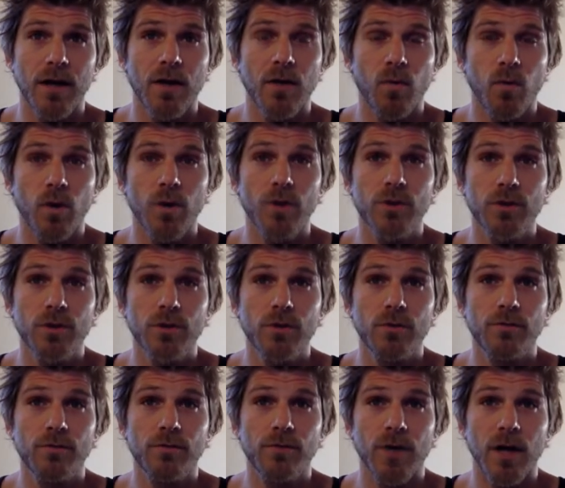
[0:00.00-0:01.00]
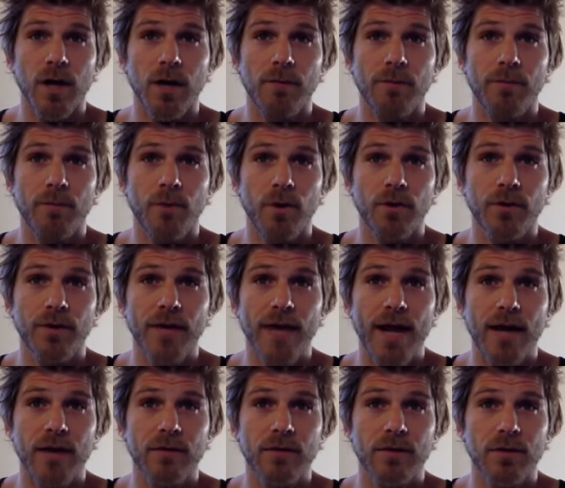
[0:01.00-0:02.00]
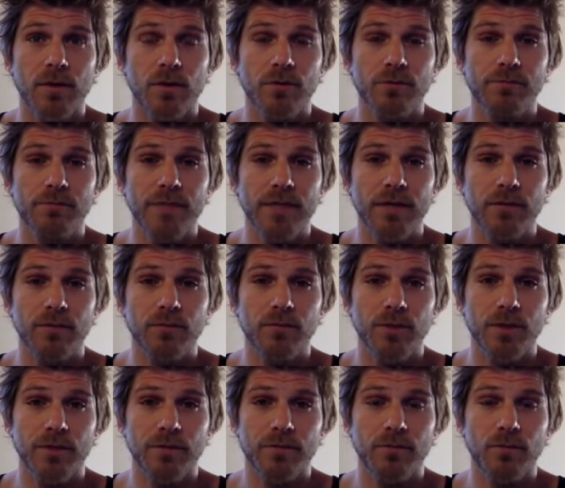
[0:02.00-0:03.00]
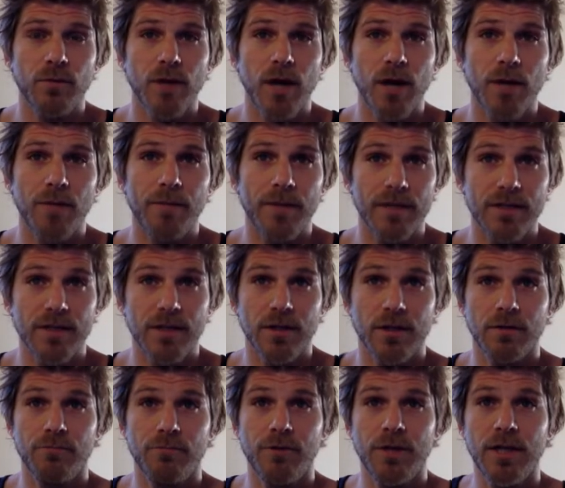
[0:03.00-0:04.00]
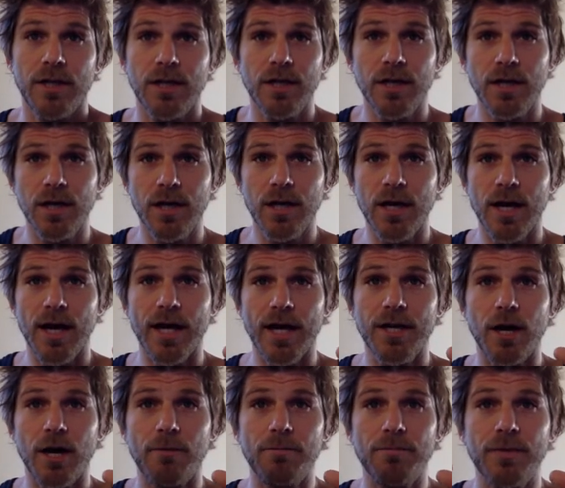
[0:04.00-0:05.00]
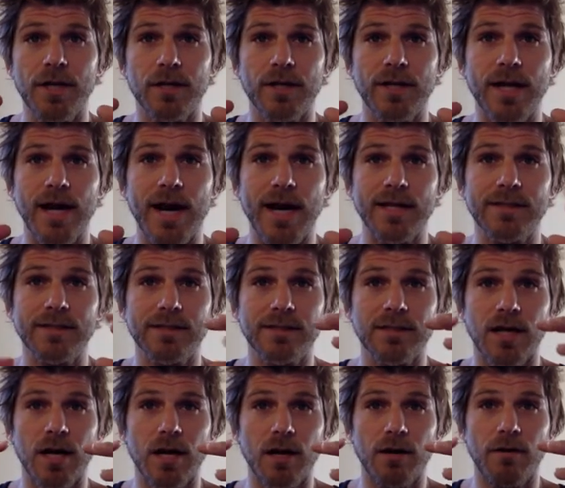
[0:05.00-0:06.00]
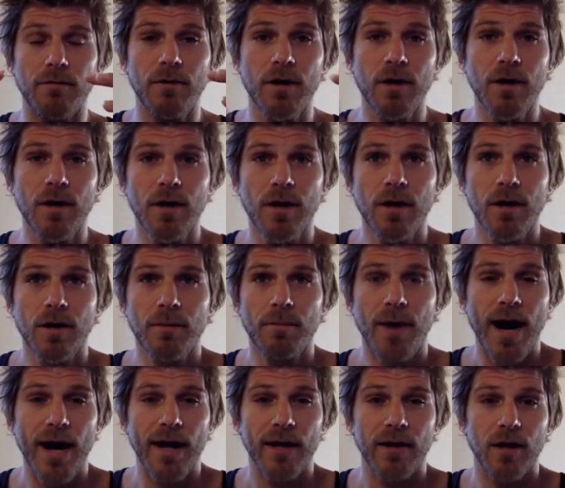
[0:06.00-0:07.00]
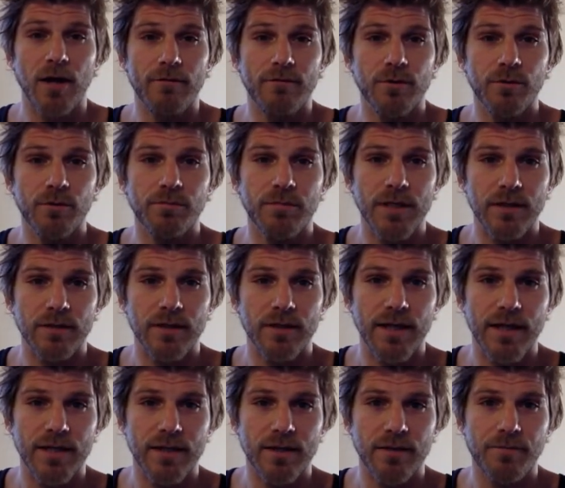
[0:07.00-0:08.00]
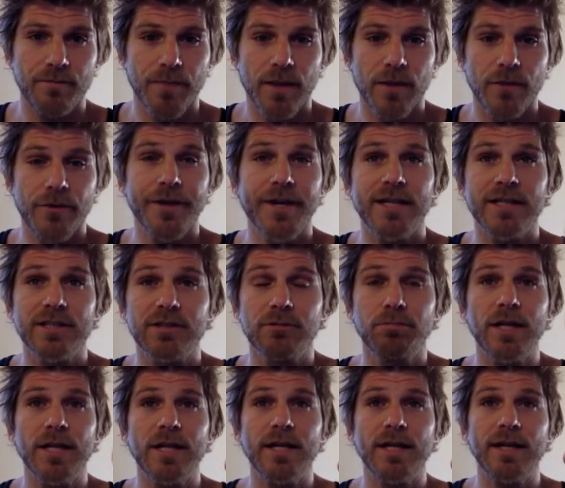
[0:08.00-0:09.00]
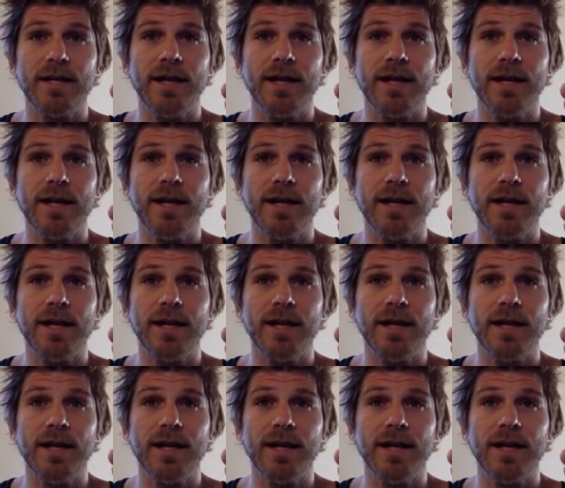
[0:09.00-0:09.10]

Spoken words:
Once you've boiled down the oatmeal with a full cup, it's gonna really end up being a nice pile of oatmeal, and you can split it in